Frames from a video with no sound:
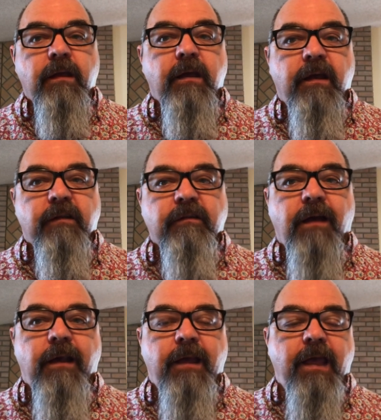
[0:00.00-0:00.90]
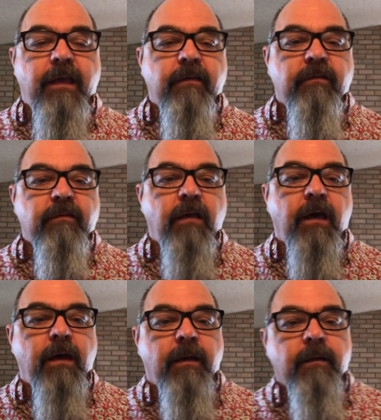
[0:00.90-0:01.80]
it is not as
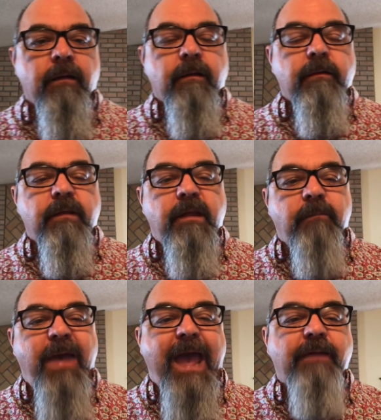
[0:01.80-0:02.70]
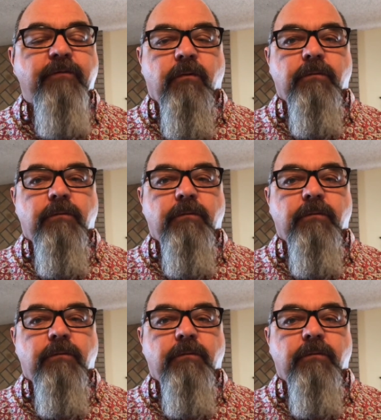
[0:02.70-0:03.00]
uh, impactful